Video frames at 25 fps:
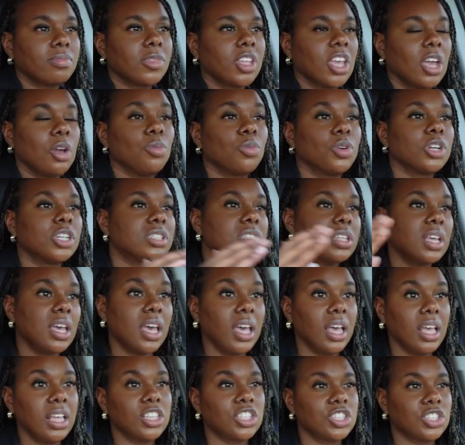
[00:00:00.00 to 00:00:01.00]

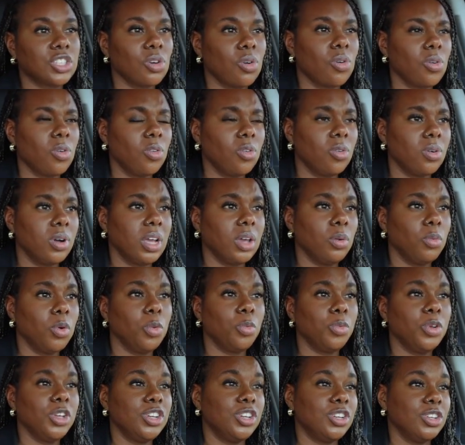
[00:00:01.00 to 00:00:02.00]
and so when
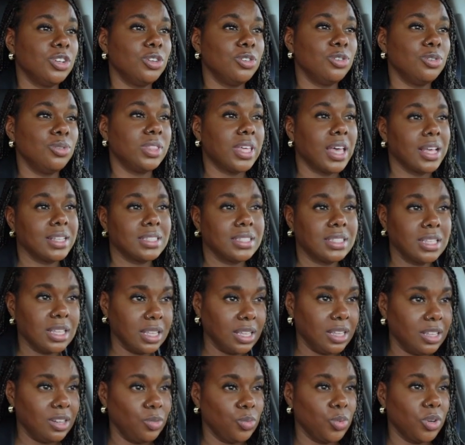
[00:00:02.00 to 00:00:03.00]
we do that
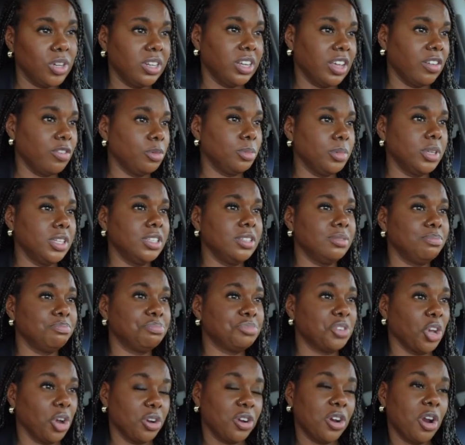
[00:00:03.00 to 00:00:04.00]
sin, we inevitably
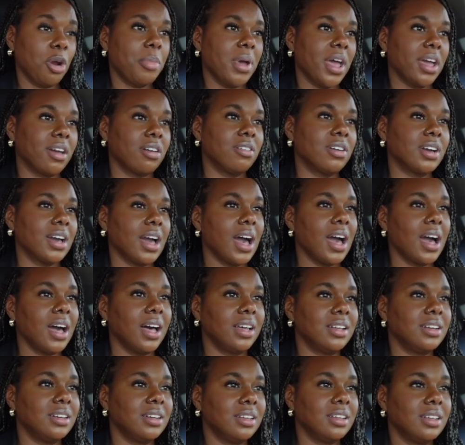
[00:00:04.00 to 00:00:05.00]
turn our back on
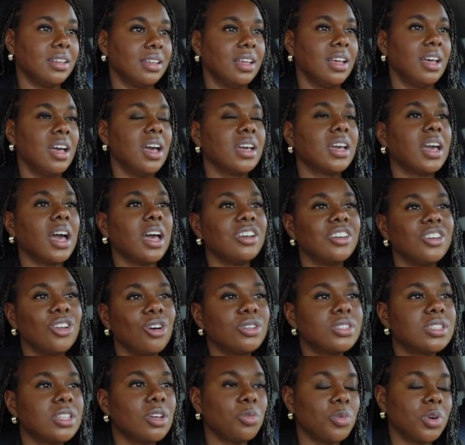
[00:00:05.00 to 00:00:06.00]
God. God
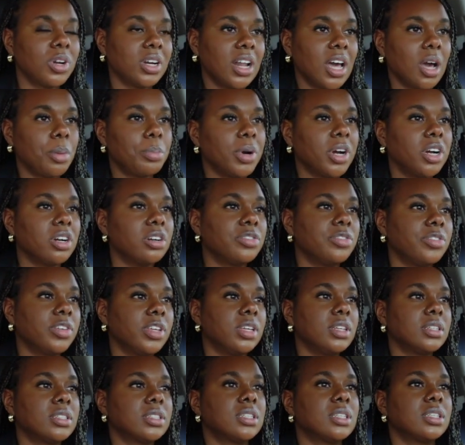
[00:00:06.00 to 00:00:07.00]
knows that we're not
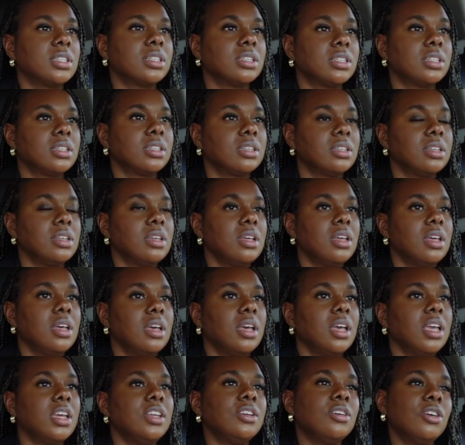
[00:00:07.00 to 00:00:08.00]
perfect.
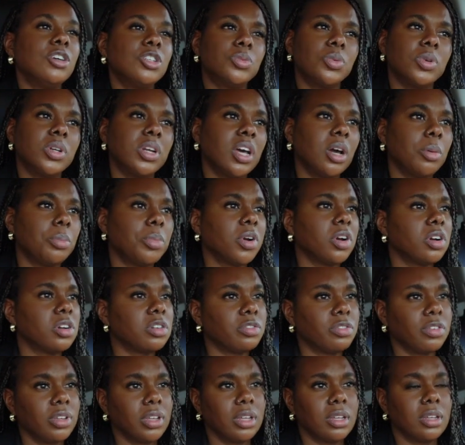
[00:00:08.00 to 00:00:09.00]
He knows we're not
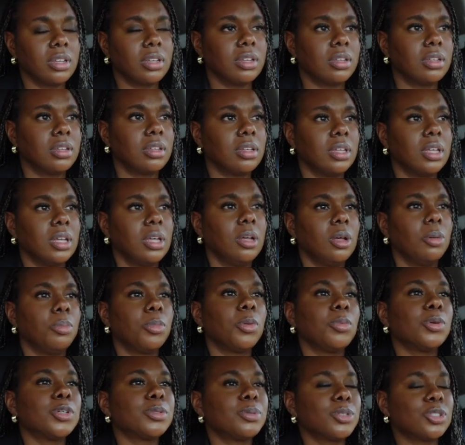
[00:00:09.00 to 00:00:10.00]
perfect,
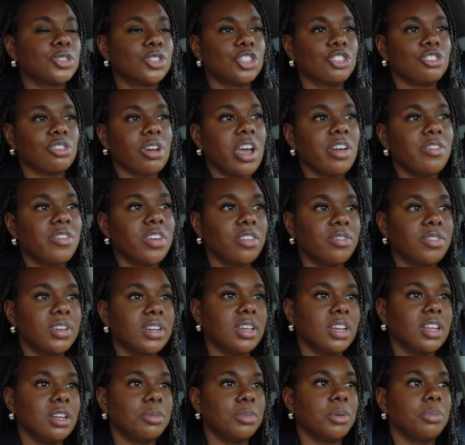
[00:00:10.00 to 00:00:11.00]
but we're supposed to strive every
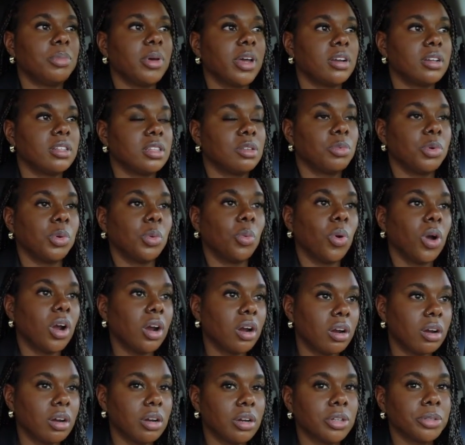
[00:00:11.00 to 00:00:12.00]
day to be better than we
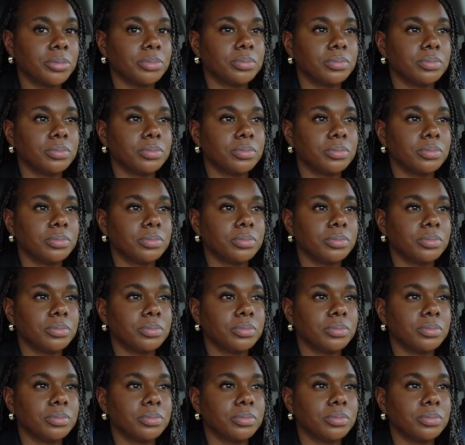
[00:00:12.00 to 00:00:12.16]
were.